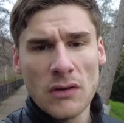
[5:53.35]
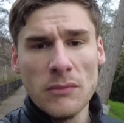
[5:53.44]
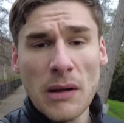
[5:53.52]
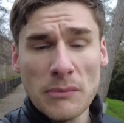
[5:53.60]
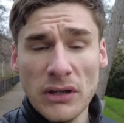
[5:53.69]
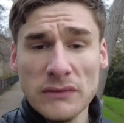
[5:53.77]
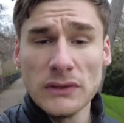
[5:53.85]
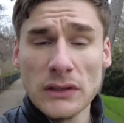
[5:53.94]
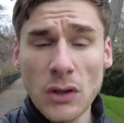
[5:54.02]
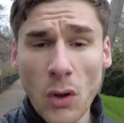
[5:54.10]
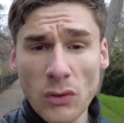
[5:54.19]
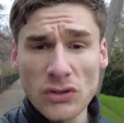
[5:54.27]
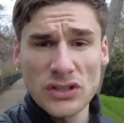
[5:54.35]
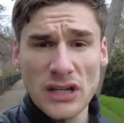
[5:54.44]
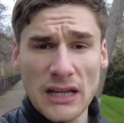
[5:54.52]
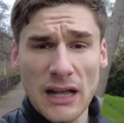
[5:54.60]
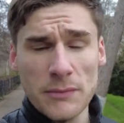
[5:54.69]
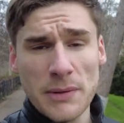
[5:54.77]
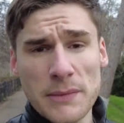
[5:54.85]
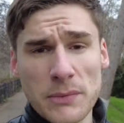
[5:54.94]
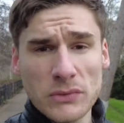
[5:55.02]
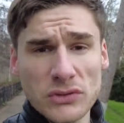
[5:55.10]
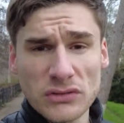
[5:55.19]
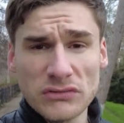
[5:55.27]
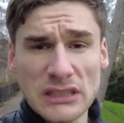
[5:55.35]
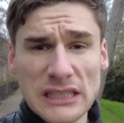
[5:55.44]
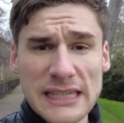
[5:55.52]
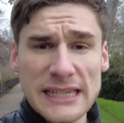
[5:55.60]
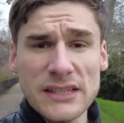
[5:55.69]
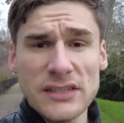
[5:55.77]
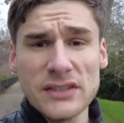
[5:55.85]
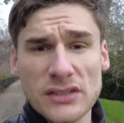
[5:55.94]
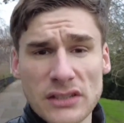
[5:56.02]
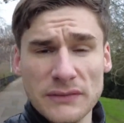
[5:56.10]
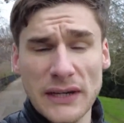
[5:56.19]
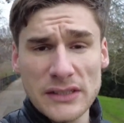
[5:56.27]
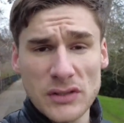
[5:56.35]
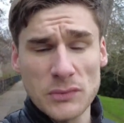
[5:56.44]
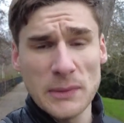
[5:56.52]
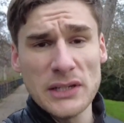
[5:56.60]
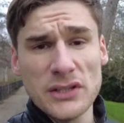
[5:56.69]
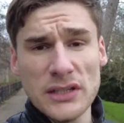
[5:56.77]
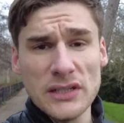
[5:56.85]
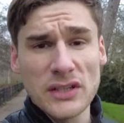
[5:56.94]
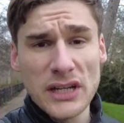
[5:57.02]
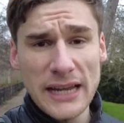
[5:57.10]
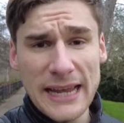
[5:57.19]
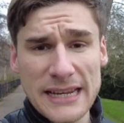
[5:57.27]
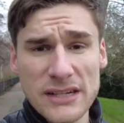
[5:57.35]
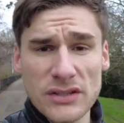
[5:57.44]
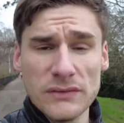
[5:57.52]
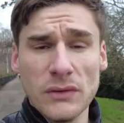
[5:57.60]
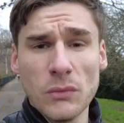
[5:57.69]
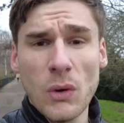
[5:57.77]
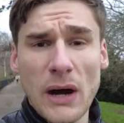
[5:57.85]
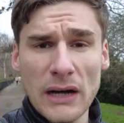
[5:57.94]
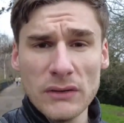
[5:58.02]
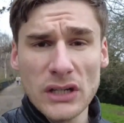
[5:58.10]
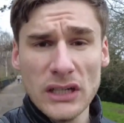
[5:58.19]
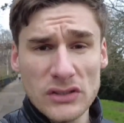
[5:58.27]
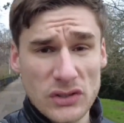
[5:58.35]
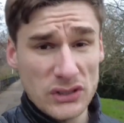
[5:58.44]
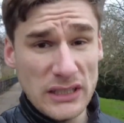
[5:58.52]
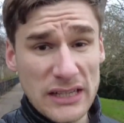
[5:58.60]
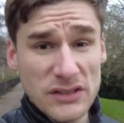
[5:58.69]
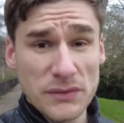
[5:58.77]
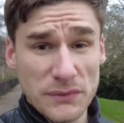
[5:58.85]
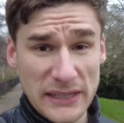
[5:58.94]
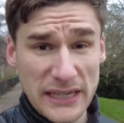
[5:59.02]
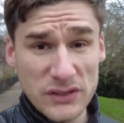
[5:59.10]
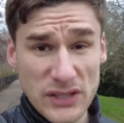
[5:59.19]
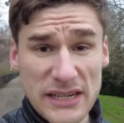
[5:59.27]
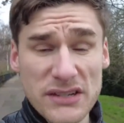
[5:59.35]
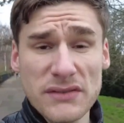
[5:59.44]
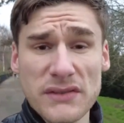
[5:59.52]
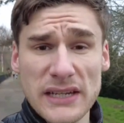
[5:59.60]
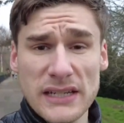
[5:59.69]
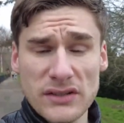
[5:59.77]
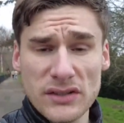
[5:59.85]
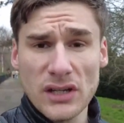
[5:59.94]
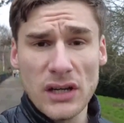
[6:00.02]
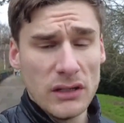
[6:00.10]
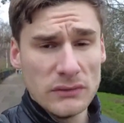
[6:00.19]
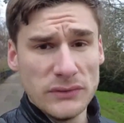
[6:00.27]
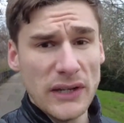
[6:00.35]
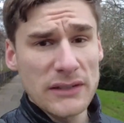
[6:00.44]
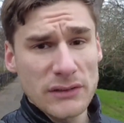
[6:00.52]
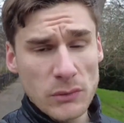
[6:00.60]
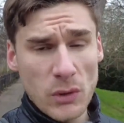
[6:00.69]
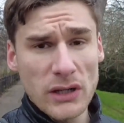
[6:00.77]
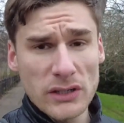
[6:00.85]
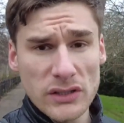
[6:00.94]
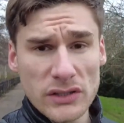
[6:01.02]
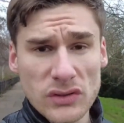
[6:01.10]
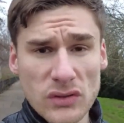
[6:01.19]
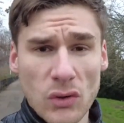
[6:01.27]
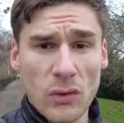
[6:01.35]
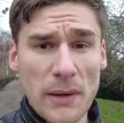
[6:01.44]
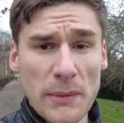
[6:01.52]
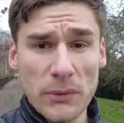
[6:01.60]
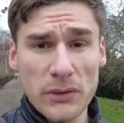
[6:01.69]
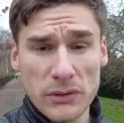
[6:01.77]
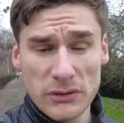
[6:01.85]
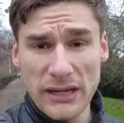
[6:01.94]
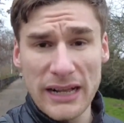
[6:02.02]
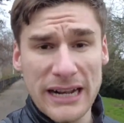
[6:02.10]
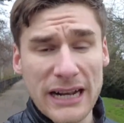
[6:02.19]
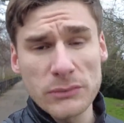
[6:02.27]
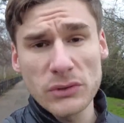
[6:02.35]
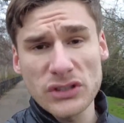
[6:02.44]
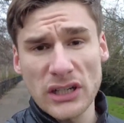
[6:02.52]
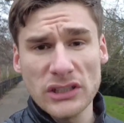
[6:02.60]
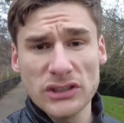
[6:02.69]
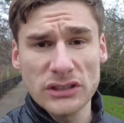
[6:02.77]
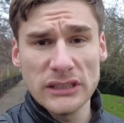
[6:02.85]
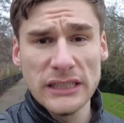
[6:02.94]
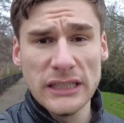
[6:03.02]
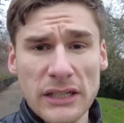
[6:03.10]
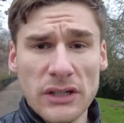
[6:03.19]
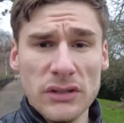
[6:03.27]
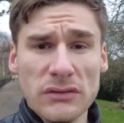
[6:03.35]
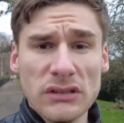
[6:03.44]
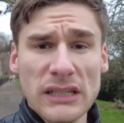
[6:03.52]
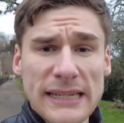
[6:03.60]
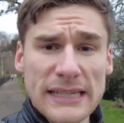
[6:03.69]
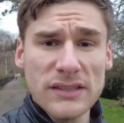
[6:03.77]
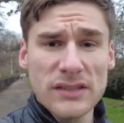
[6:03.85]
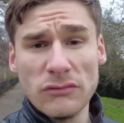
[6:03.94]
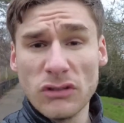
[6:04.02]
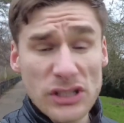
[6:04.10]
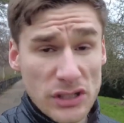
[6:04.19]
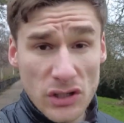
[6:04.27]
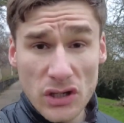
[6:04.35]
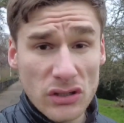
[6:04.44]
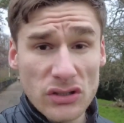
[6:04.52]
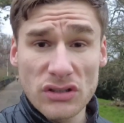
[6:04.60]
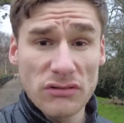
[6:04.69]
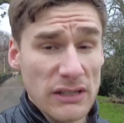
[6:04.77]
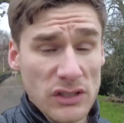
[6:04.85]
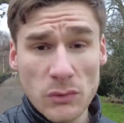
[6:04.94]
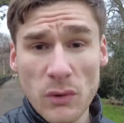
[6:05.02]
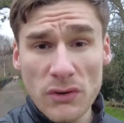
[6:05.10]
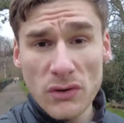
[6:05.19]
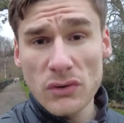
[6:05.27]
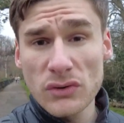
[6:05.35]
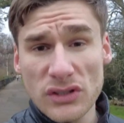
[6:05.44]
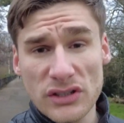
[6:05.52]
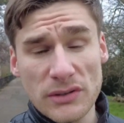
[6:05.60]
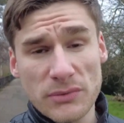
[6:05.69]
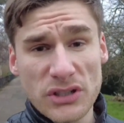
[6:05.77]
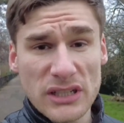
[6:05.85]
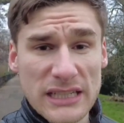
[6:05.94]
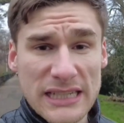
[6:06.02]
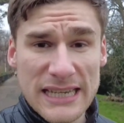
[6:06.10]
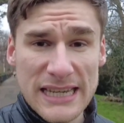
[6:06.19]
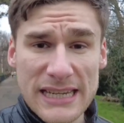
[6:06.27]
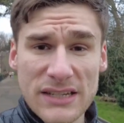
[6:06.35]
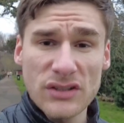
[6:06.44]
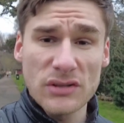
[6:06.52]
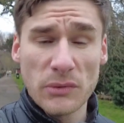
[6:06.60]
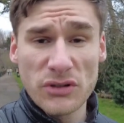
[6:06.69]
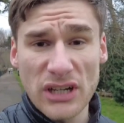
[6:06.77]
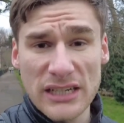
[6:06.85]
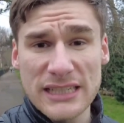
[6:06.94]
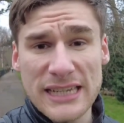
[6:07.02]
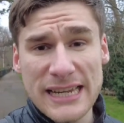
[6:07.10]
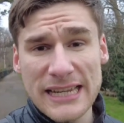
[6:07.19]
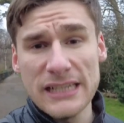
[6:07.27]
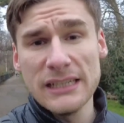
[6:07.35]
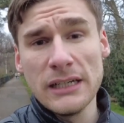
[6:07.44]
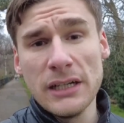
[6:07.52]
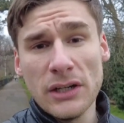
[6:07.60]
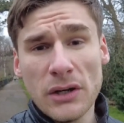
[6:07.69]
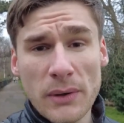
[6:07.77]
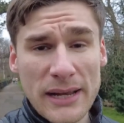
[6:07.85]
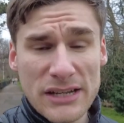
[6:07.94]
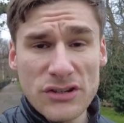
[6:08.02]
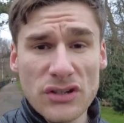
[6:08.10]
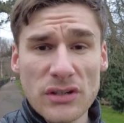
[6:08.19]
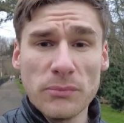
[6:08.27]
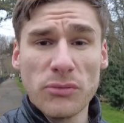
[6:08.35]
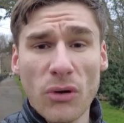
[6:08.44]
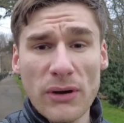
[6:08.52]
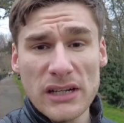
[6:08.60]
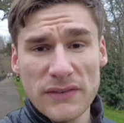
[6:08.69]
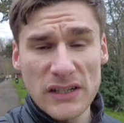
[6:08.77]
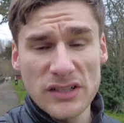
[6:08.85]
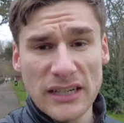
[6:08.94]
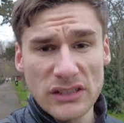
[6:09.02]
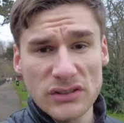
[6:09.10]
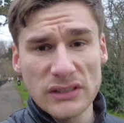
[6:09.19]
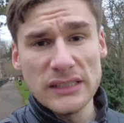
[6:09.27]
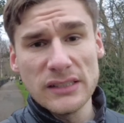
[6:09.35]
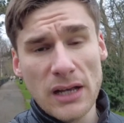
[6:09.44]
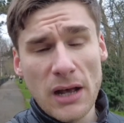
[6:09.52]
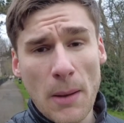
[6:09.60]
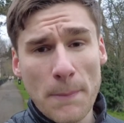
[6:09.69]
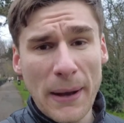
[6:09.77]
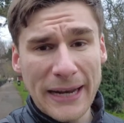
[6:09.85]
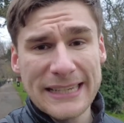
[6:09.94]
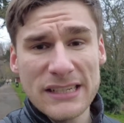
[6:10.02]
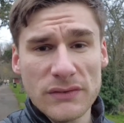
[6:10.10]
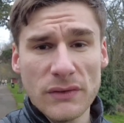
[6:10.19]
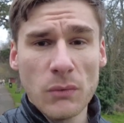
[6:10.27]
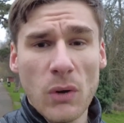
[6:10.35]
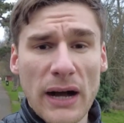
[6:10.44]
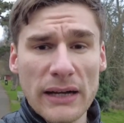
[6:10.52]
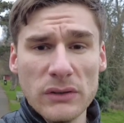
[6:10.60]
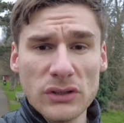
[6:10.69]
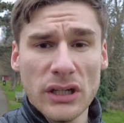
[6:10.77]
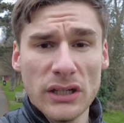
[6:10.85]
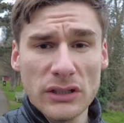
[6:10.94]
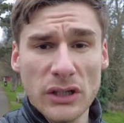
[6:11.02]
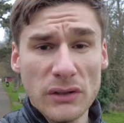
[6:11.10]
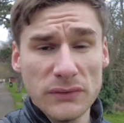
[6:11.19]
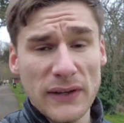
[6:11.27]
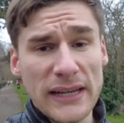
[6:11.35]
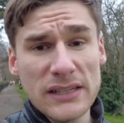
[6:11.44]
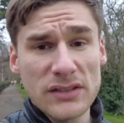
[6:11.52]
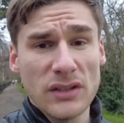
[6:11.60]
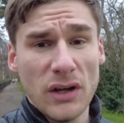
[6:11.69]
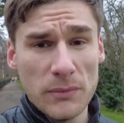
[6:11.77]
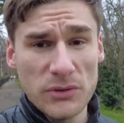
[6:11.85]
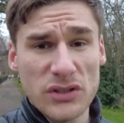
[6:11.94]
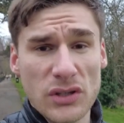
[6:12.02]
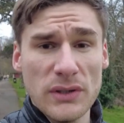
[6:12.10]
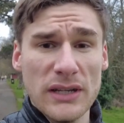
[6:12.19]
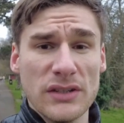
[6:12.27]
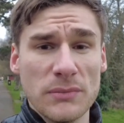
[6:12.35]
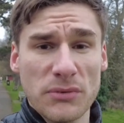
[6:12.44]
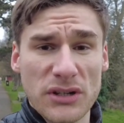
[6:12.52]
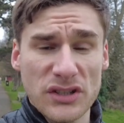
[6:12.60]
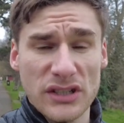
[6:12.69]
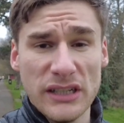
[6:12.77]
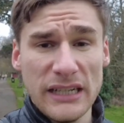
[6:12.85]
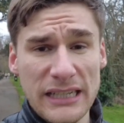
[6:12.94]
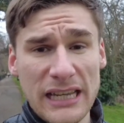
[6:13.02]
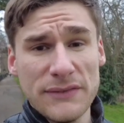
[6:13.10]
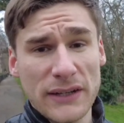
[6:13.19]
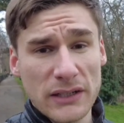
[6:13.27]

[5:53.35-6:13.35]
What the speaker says: Remember, the law doesn't allow people to release invasive species into the wild. So unless something else intervenes, veterinary workers or people who are at an animal sanctuary who release ruddy ducks, grey squirrels, Egyptian geese, muntjac deer, who are injured and brought into their sanctuaries back into the wild, could face up to 2 years in prison if they're